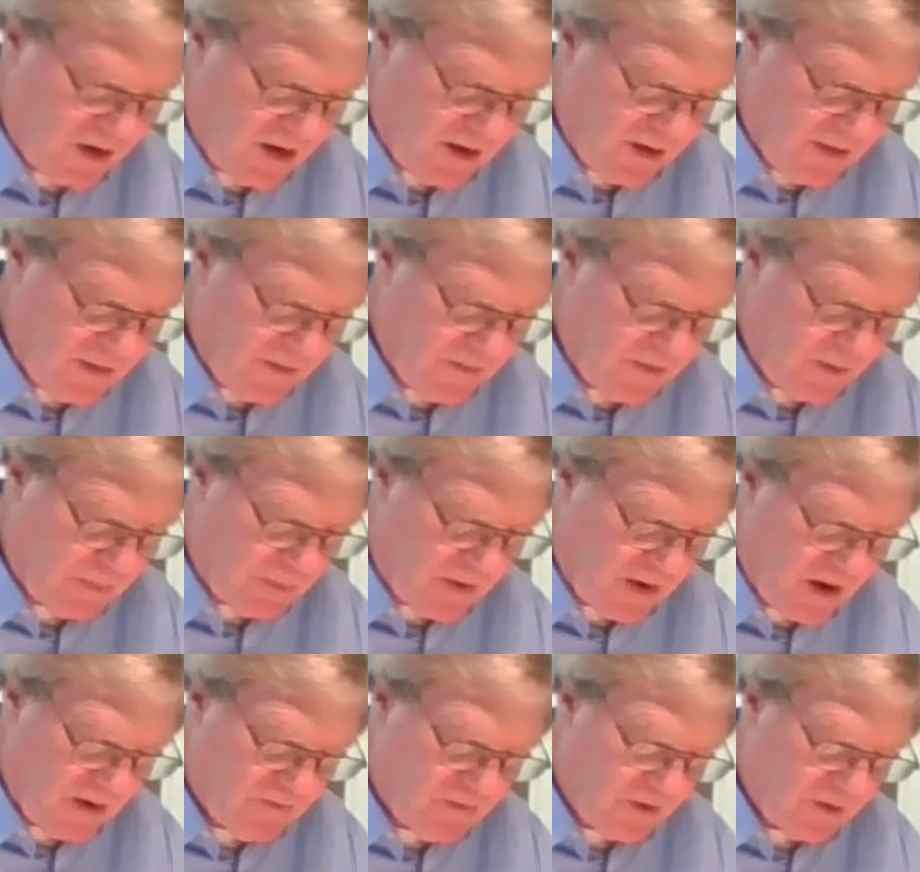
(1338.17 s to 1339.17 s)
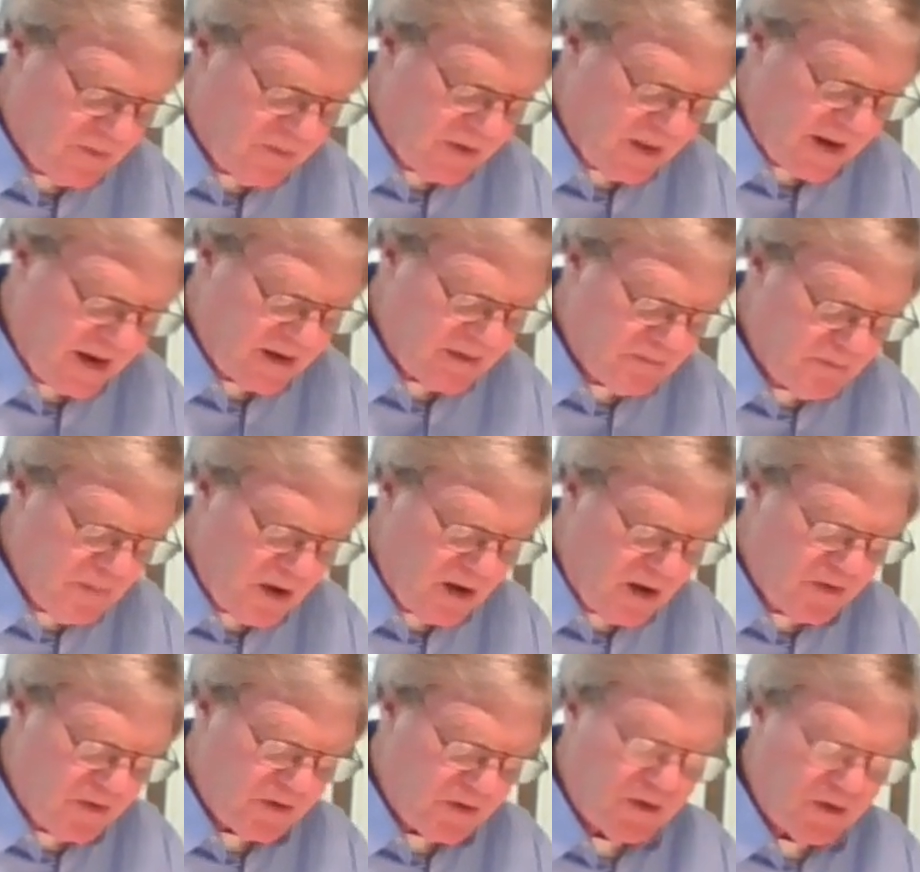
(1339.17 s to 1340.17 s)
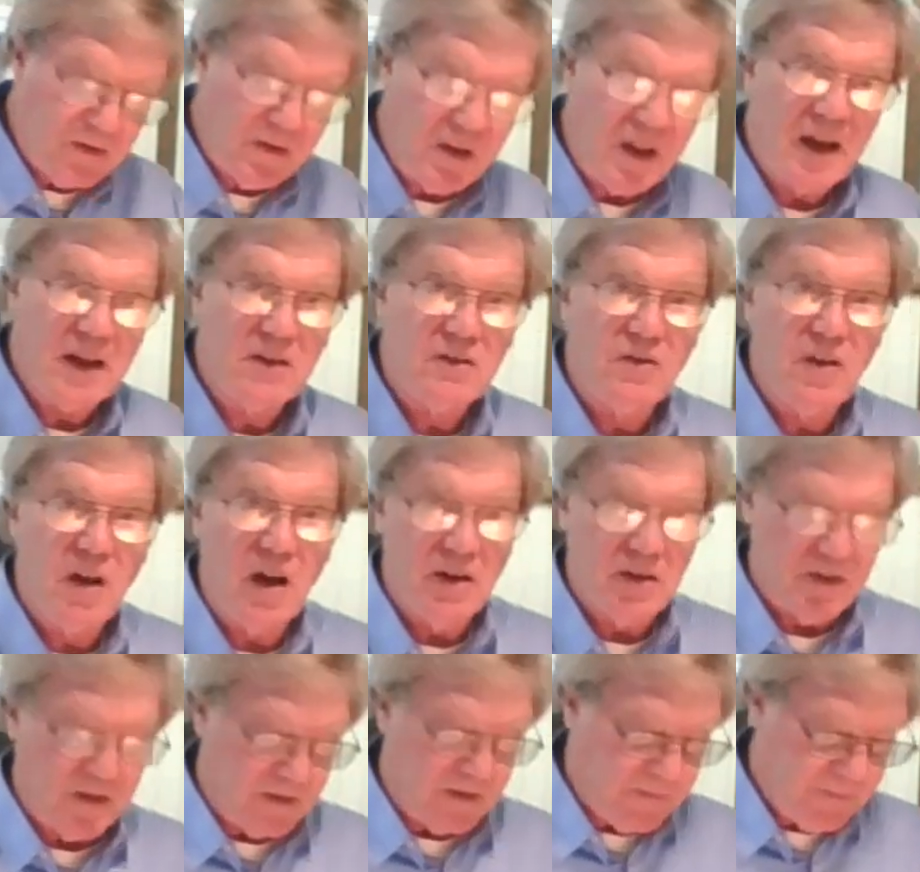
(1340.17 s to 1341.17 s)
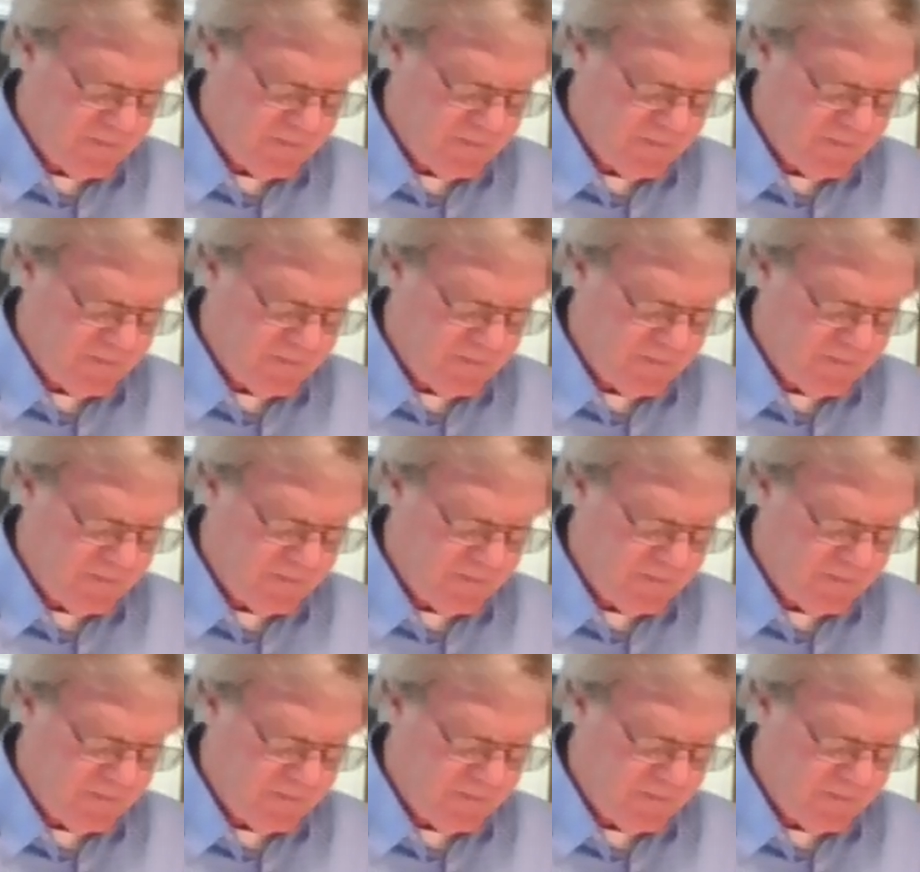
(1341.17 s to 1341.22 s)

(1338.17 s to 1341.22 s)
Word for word: uh, the proverb, like mother, like daughter.